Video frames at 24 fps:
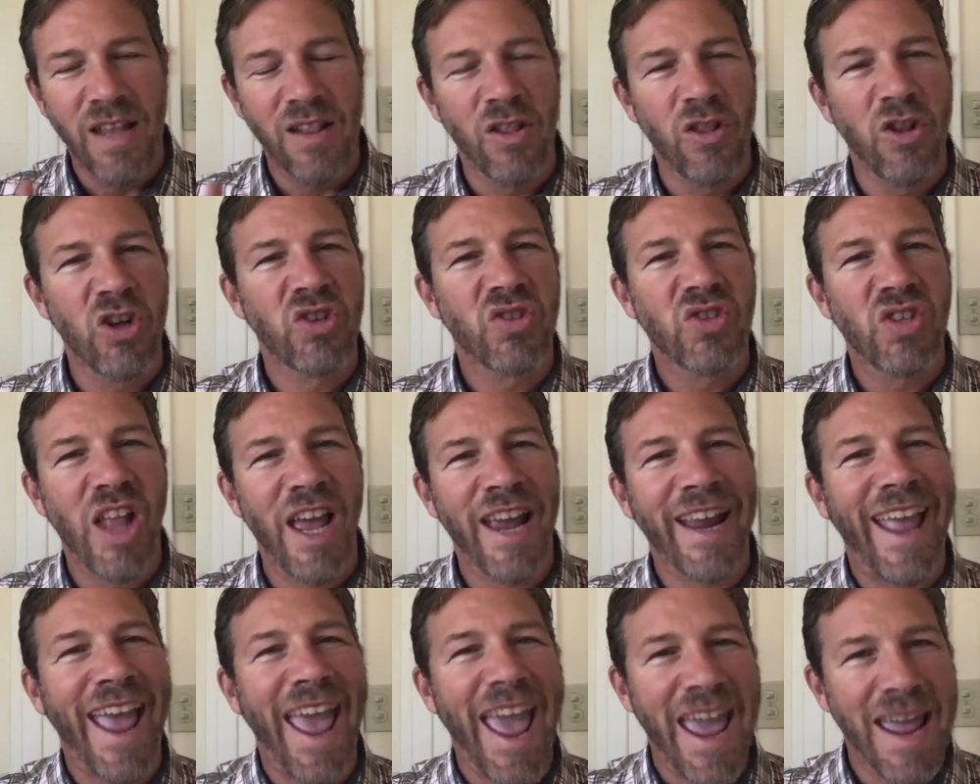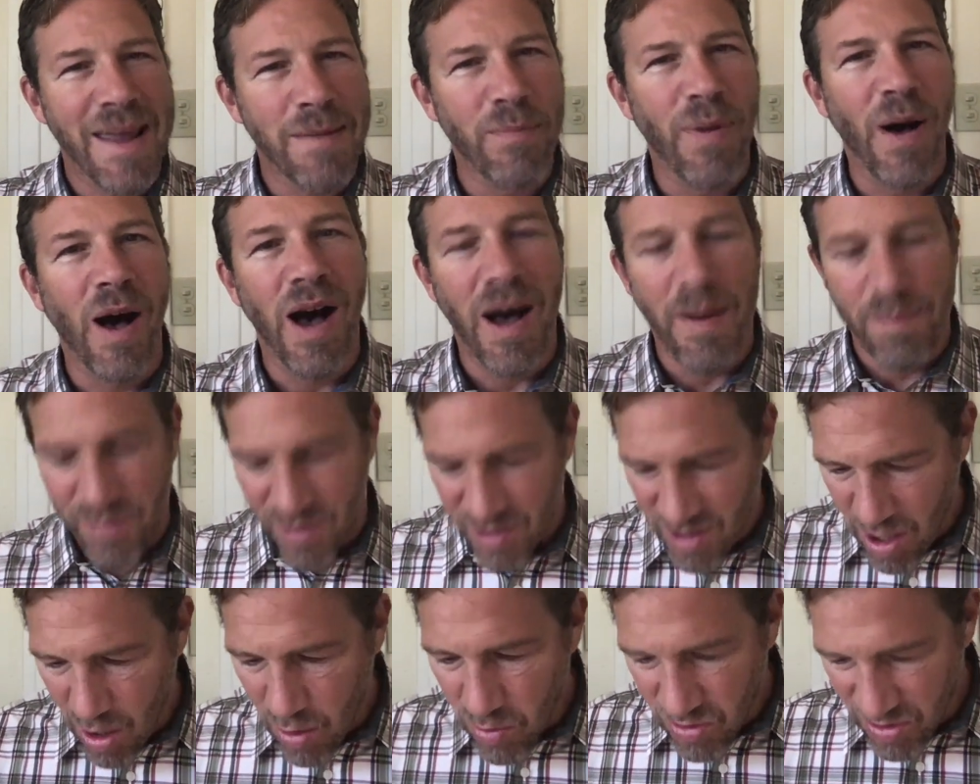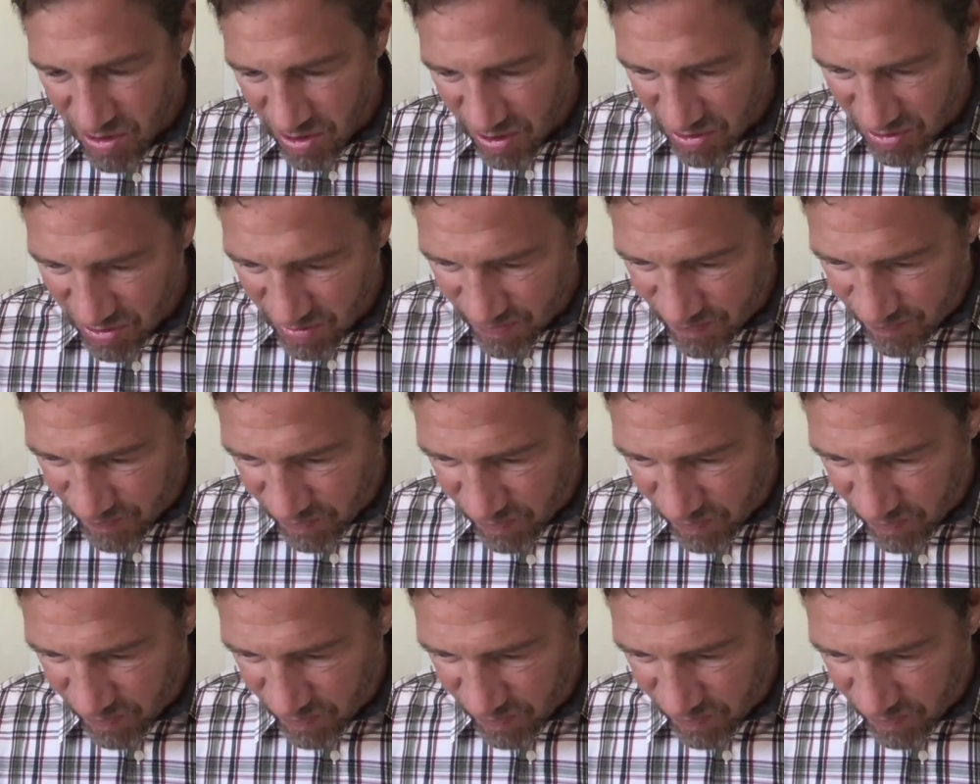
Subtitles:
looks like apoptosis.